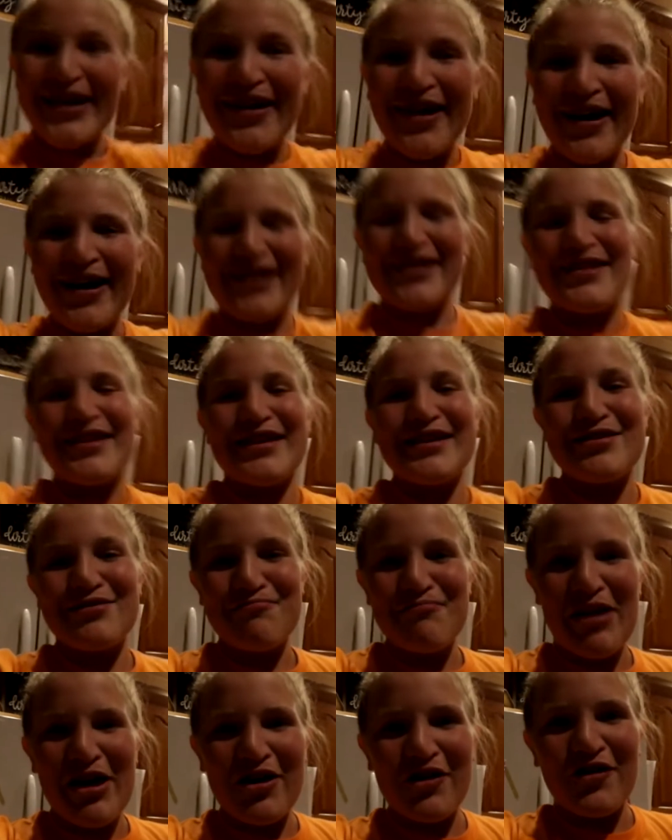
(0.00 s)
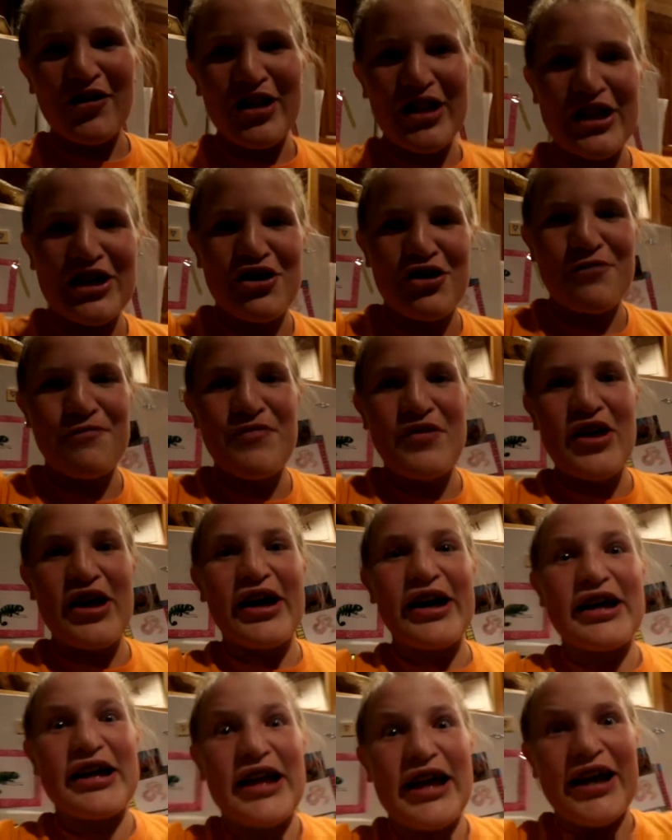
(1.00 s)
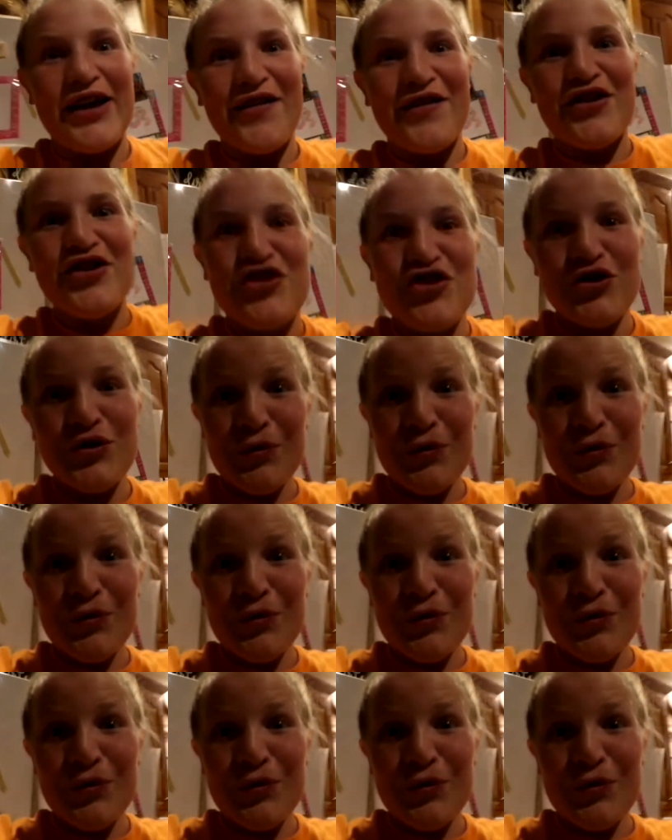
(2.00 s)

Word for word: guys, it's Madeline here. Caitlin just